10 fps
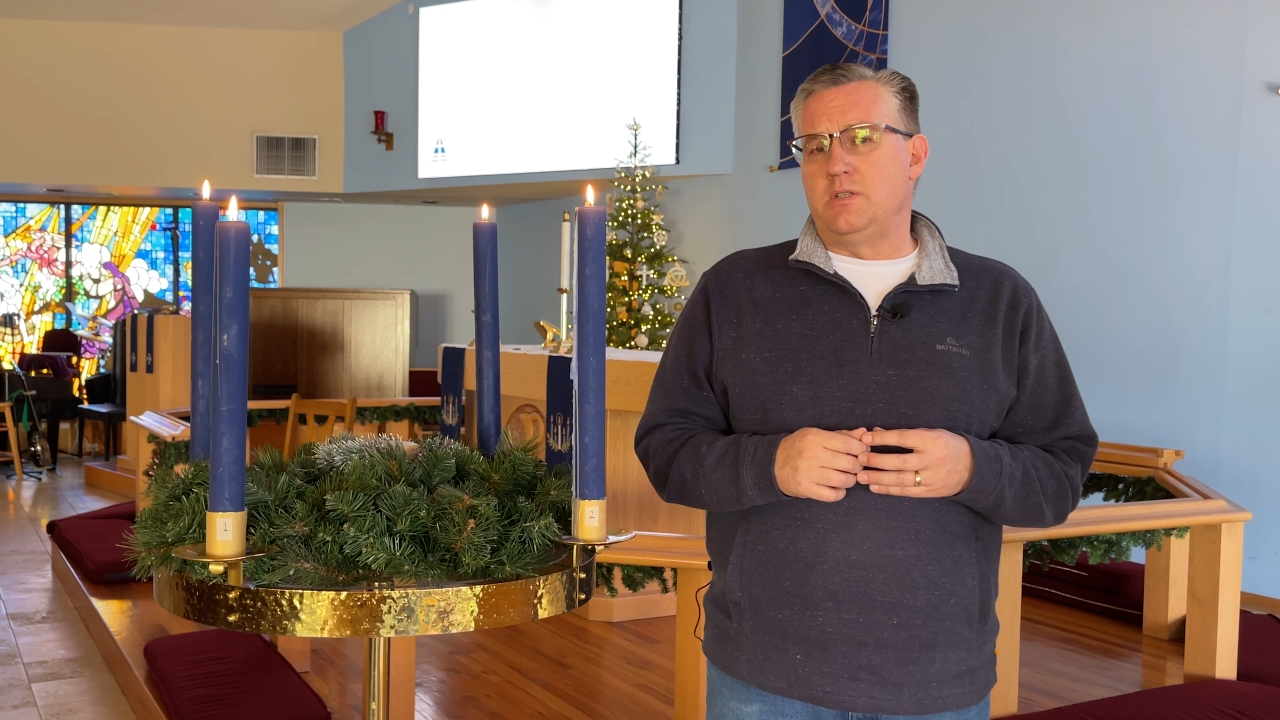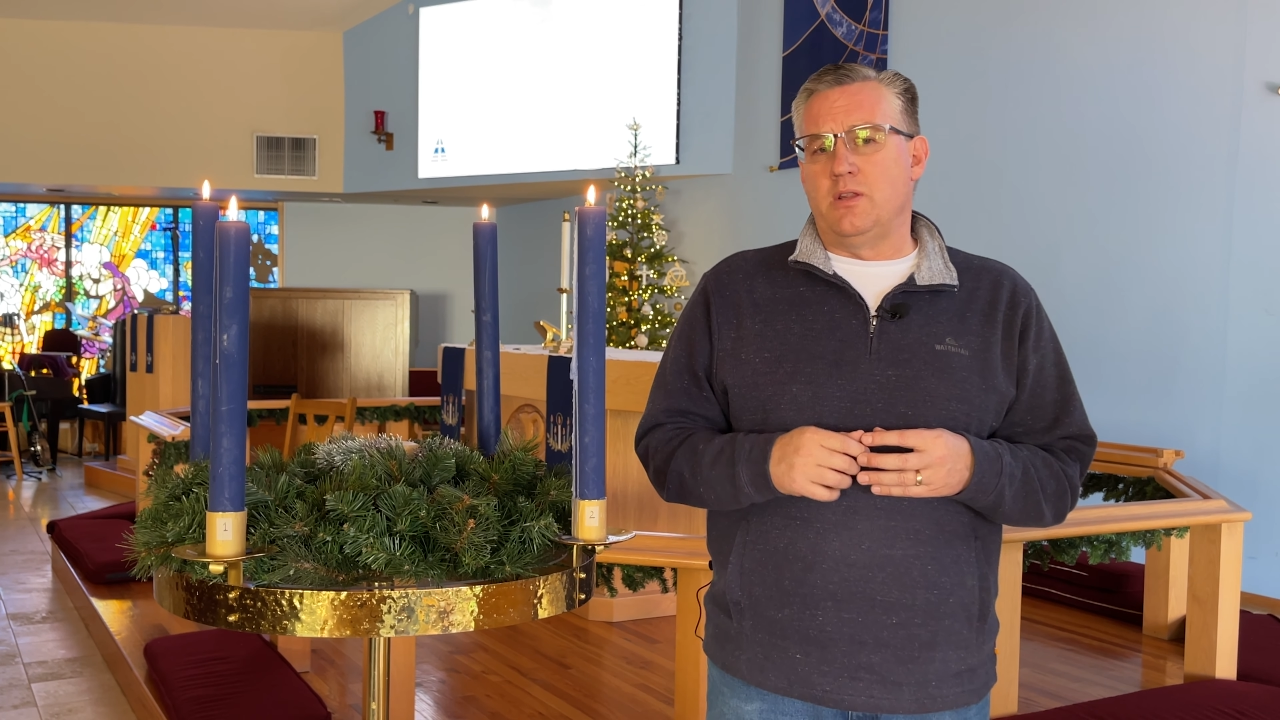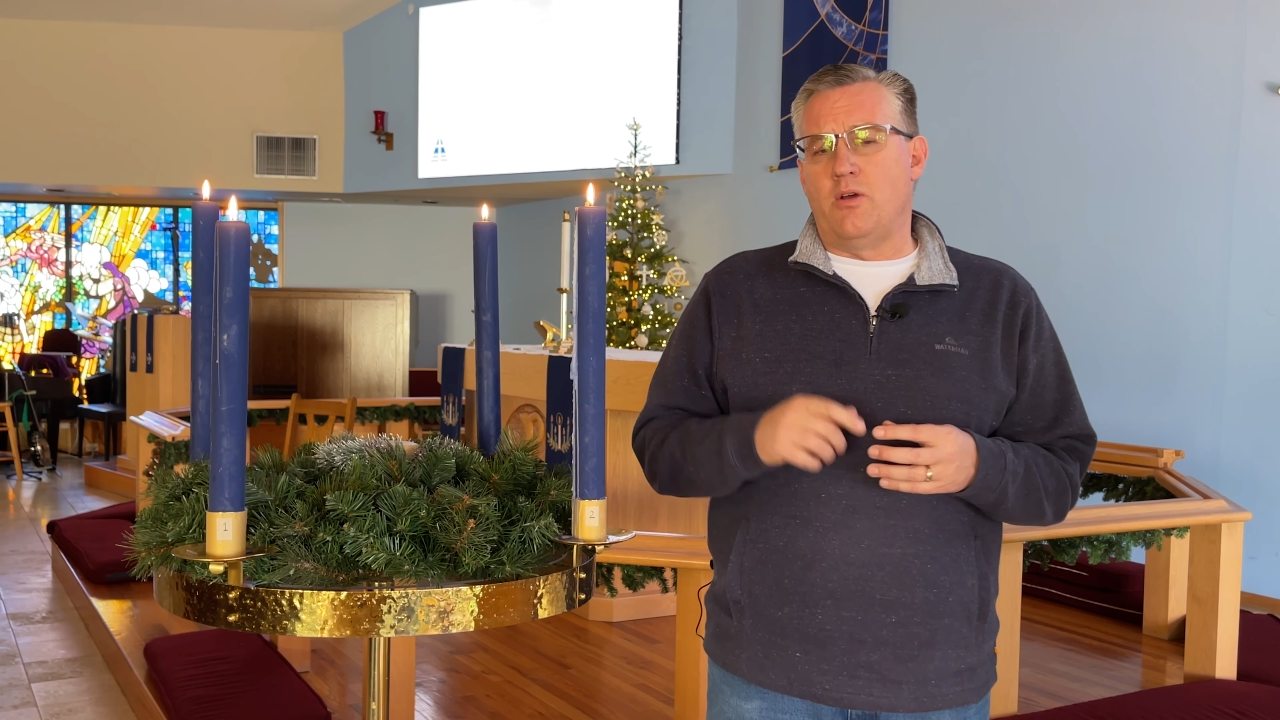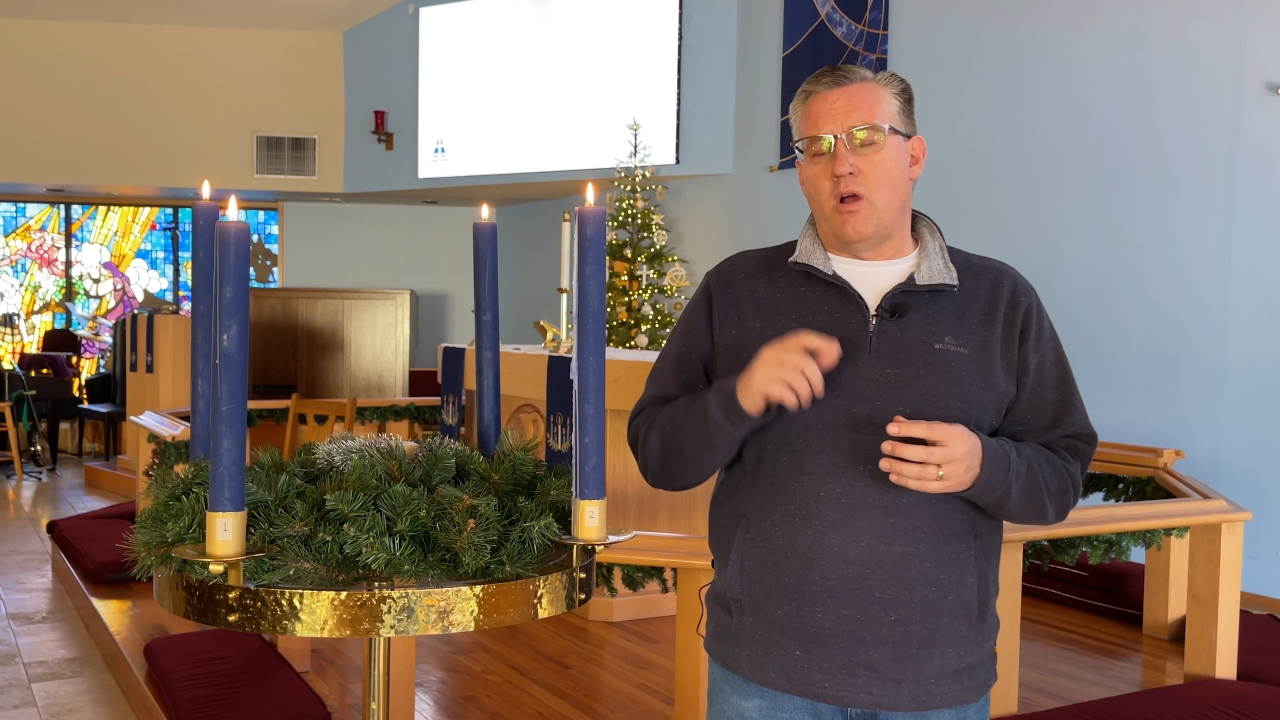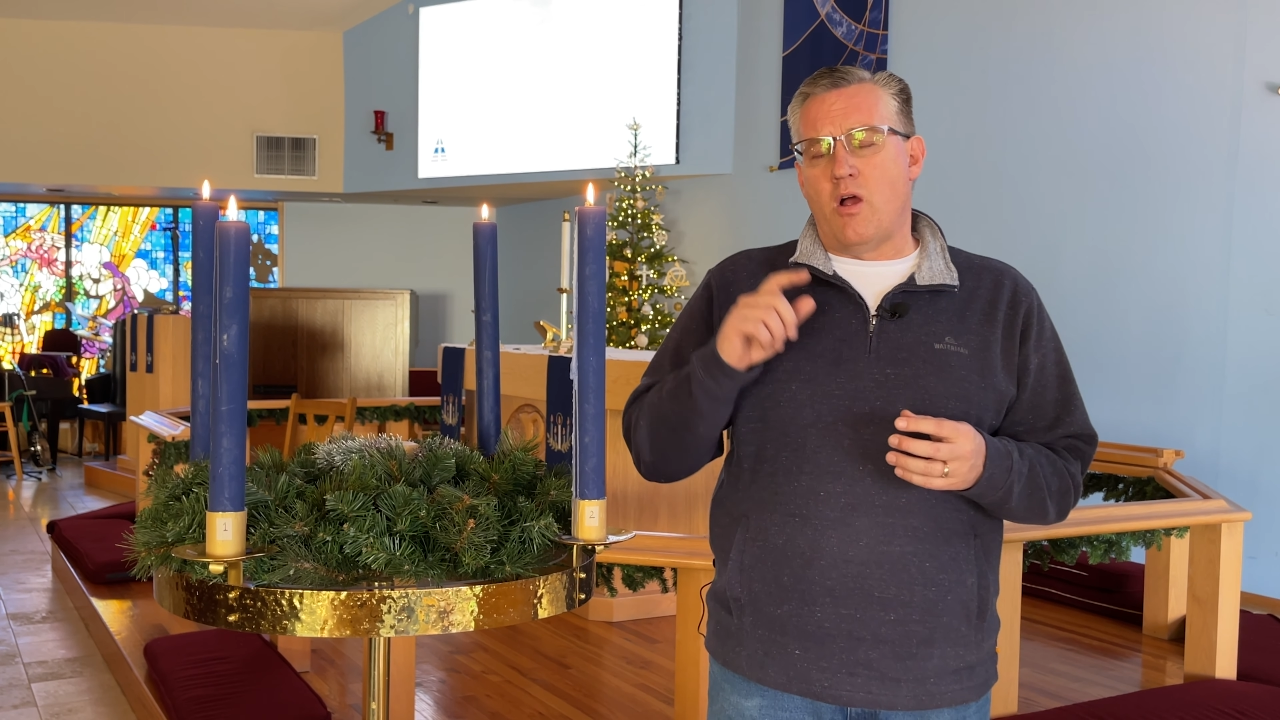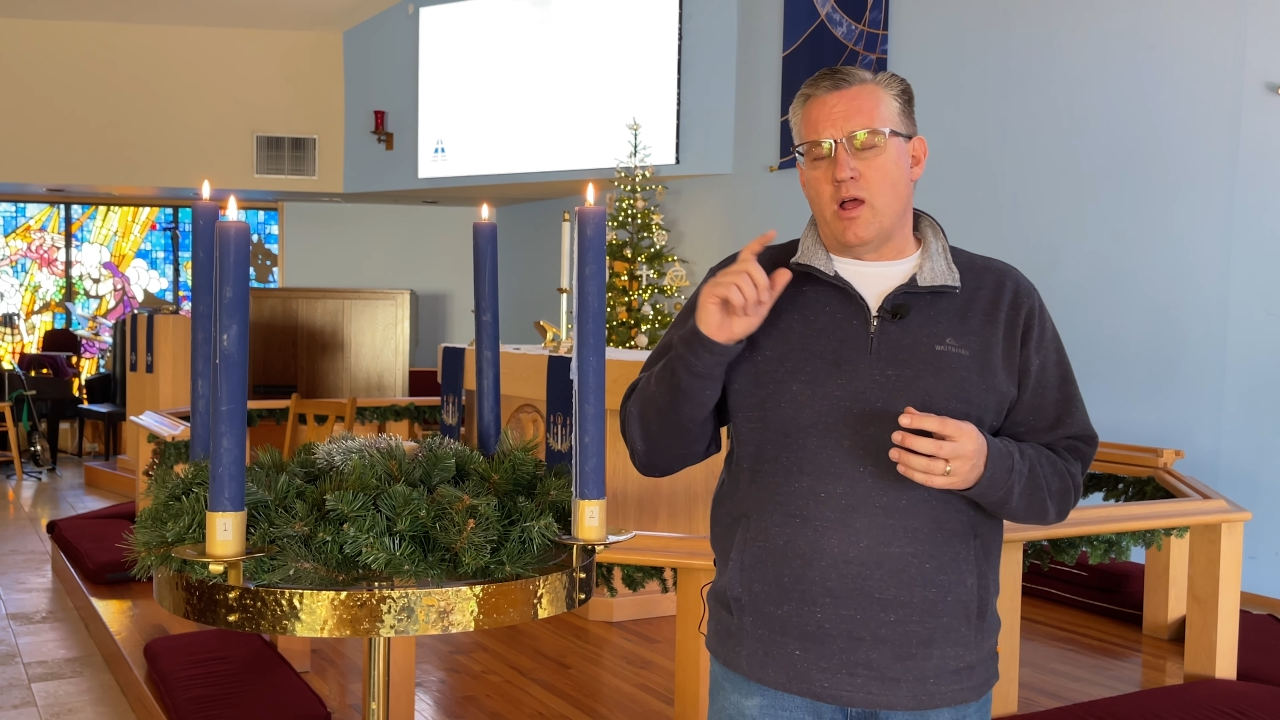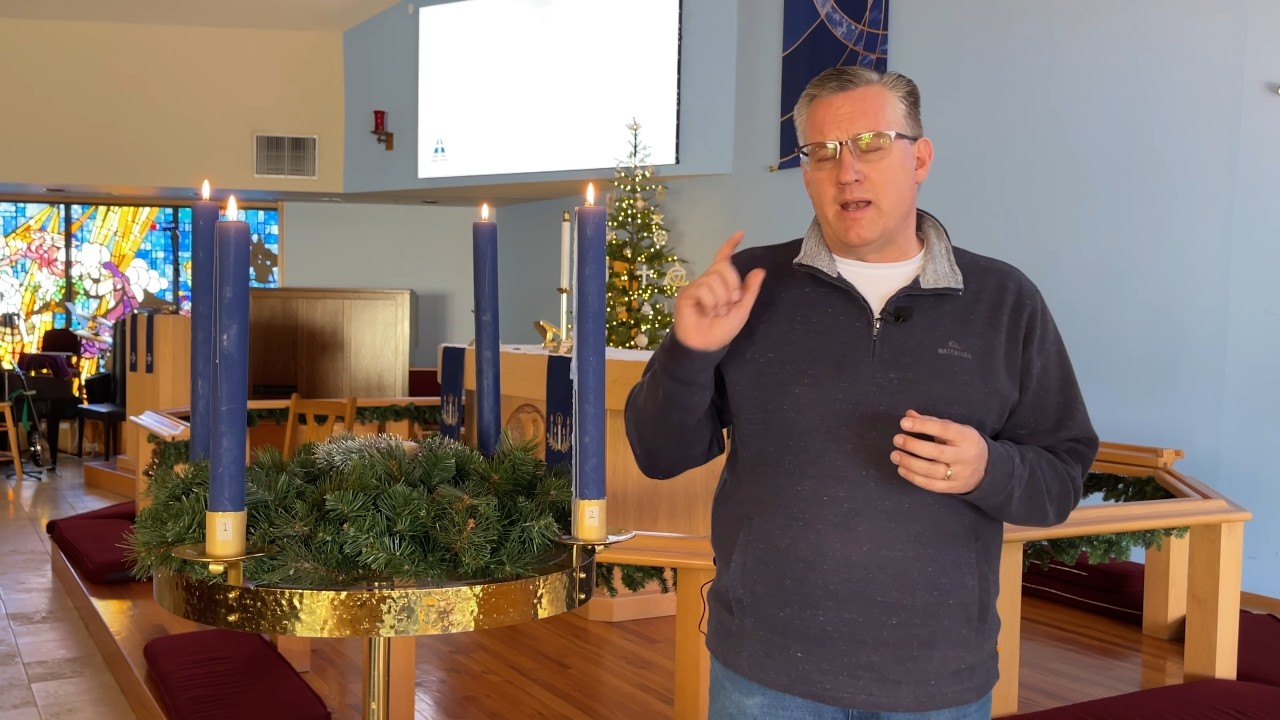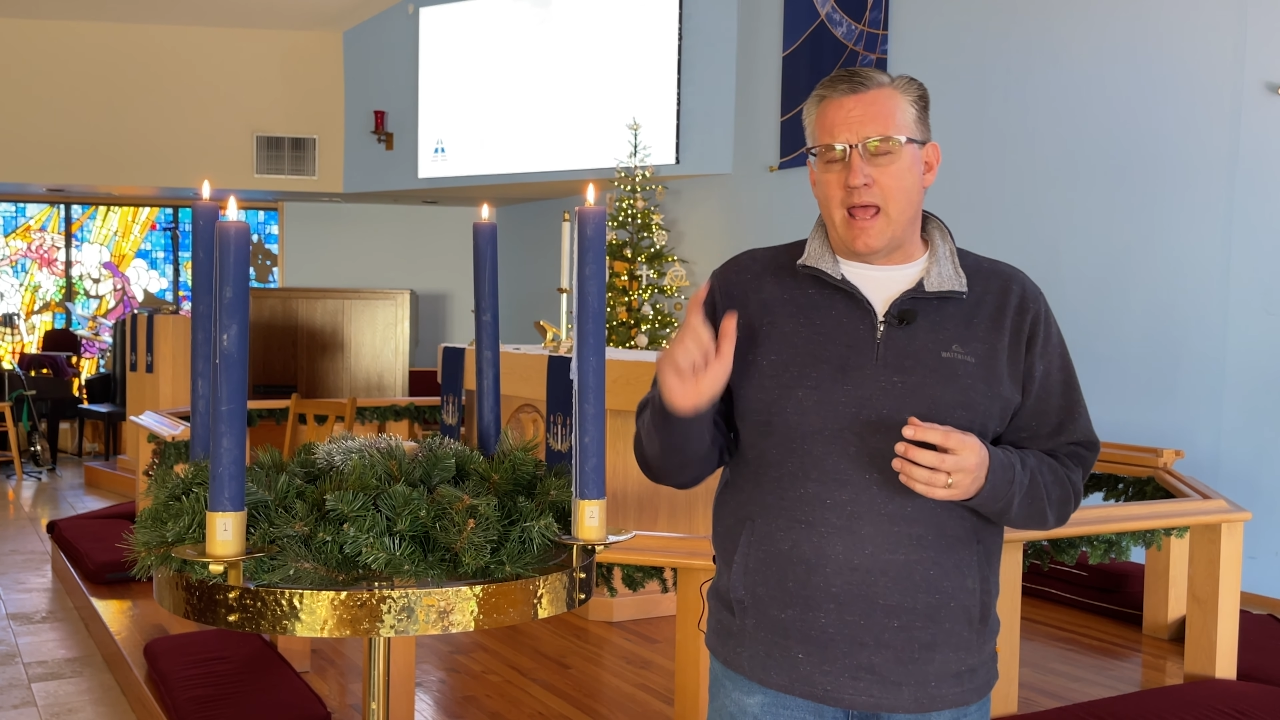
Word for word: than there are on